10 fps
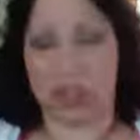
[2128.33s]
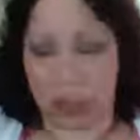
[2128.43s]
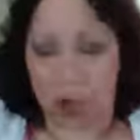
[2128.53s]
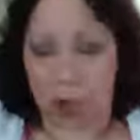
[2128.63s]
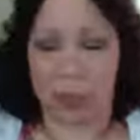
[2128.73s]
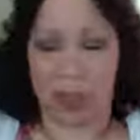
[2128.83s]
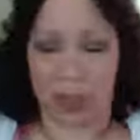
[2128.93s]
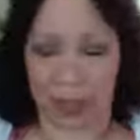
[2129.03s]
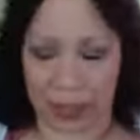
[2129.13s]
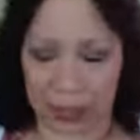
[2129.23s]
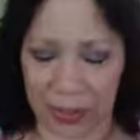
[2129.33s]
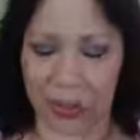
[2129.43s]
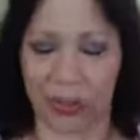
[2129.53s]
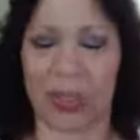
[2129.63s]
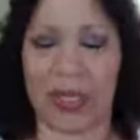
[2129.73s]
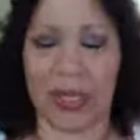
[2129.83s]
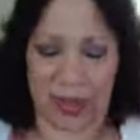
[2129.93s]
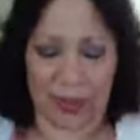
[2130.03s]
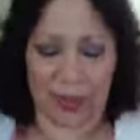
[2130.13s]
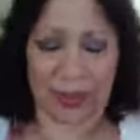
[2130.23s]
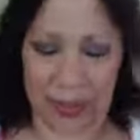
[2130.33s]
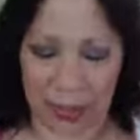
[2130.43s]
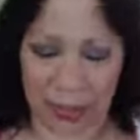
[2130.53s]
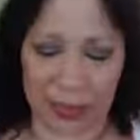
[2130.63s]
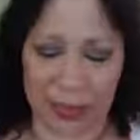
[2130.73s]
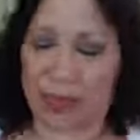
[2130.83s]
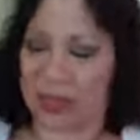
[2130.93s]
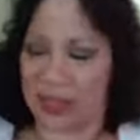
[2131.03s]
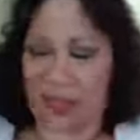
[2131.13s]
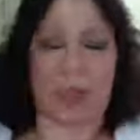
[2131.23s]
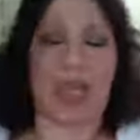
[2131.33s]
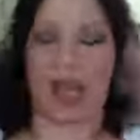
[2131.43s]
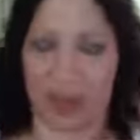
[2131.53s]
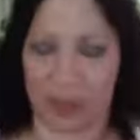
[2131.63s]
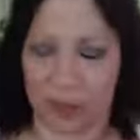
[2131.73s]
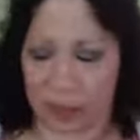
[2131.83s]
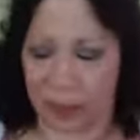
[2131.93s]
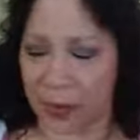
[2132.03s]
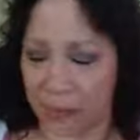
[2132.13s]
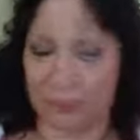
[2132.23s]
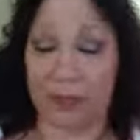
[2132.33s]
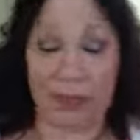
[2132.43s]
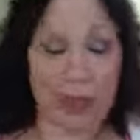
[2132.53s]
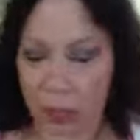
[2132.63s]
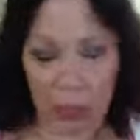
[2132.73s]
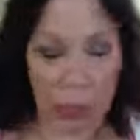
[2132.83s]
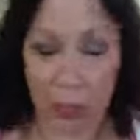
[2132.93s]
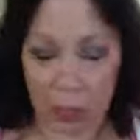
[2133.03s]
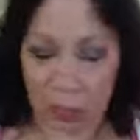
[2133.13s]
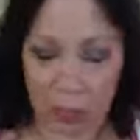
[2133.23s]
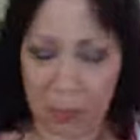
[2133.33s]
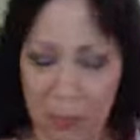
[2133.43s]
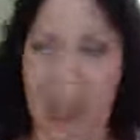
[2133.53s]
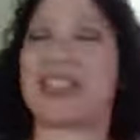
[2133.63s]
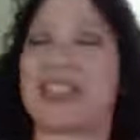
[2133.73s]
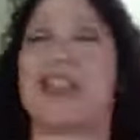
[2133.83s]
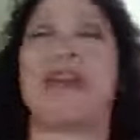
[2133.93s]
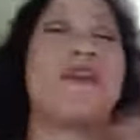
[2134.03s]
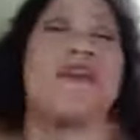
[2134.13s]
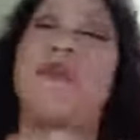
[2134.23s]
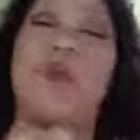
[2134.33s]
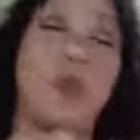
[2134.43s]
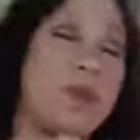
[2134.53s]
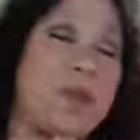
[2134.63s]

just hoping like you get some kind of massive